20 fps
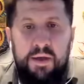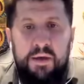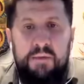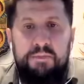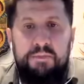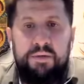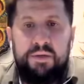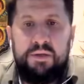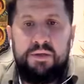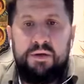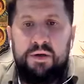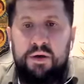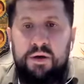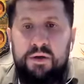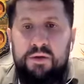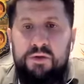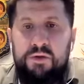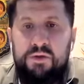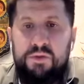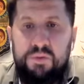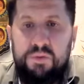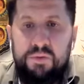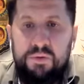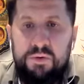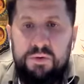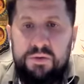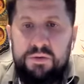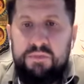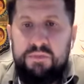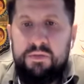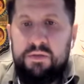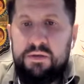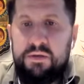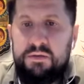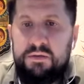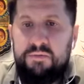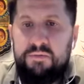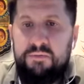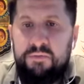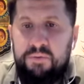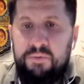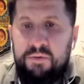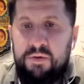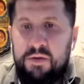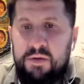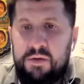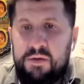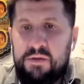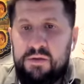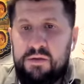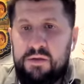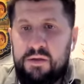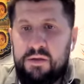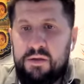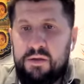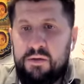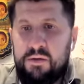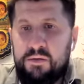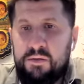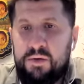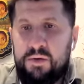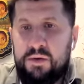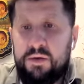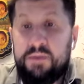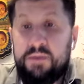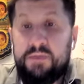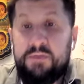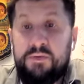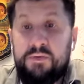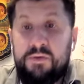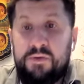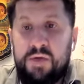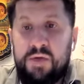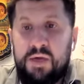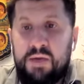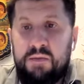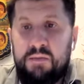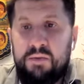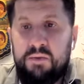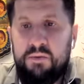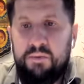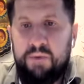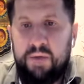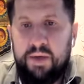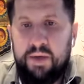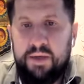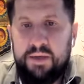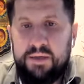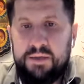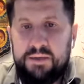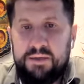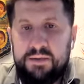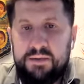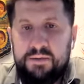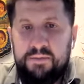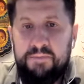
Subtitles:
But God chose what is foolish in the world to shame the wise.